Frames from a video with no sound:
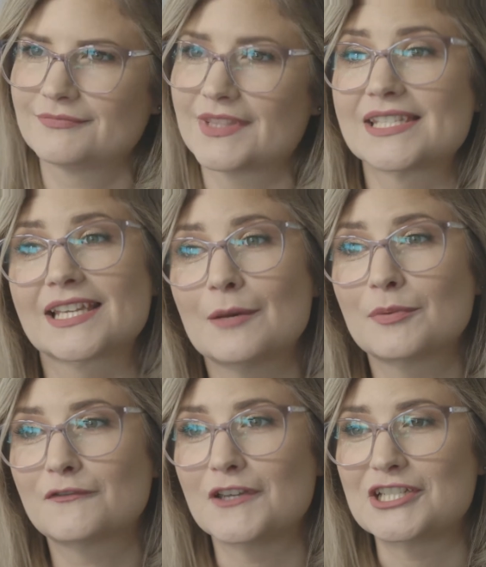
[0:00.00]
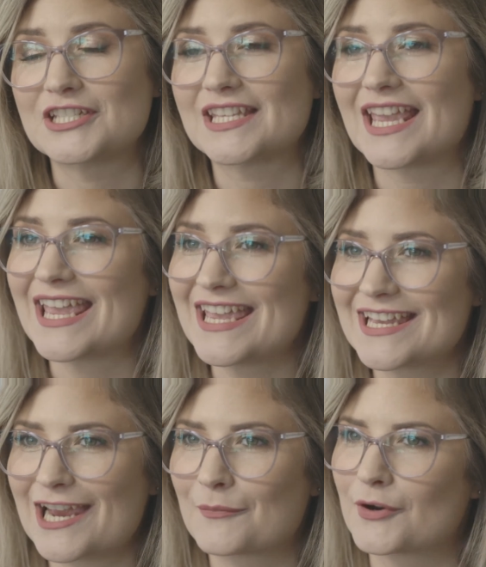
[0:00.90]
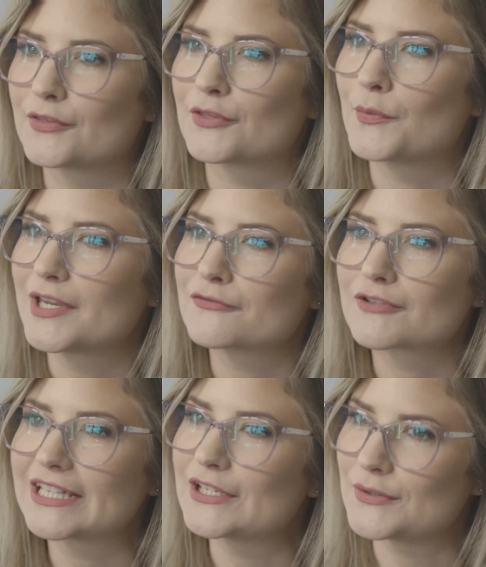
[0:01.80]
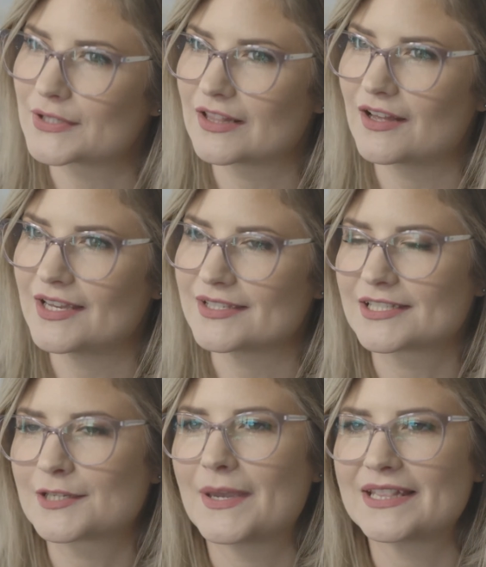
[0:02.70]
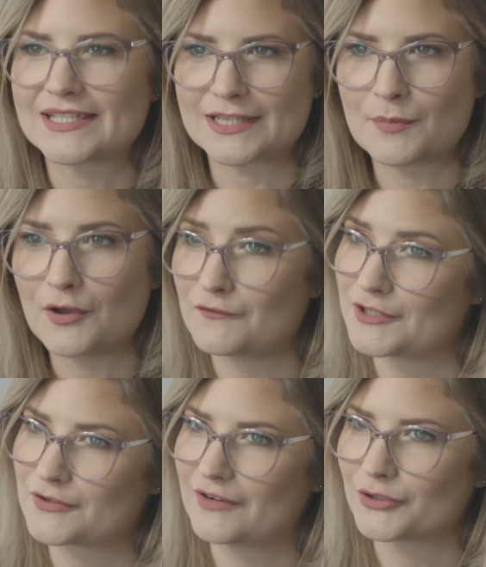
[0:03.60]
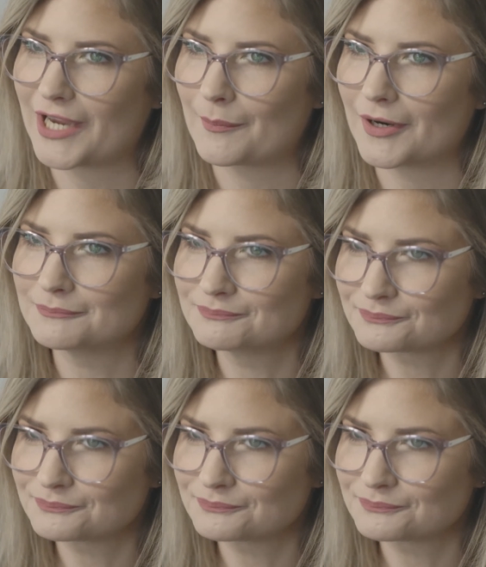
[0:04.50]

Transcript: There's a couple of features in camera that we can really utilize to make this the perfect travel camera.